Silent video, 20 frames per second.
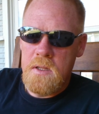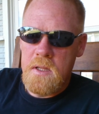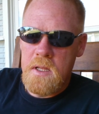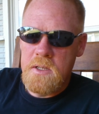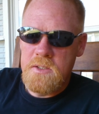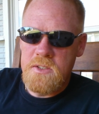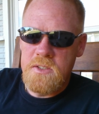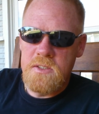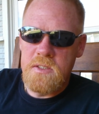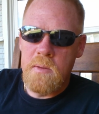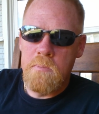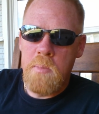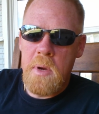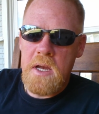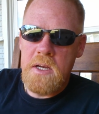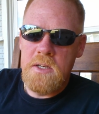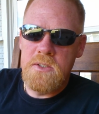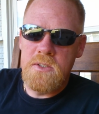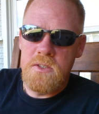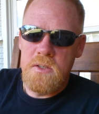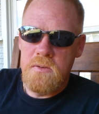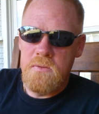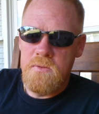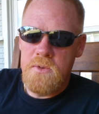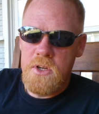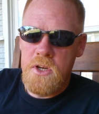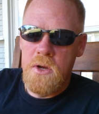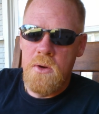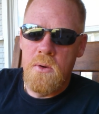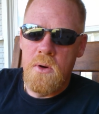This is a piece
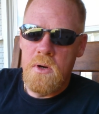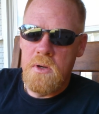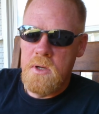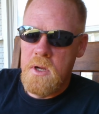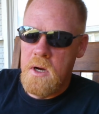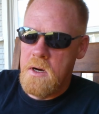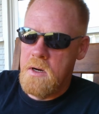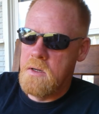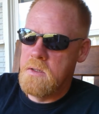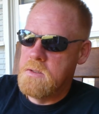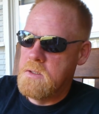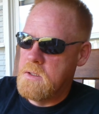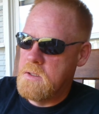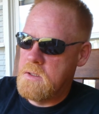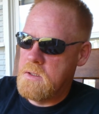of you, Don.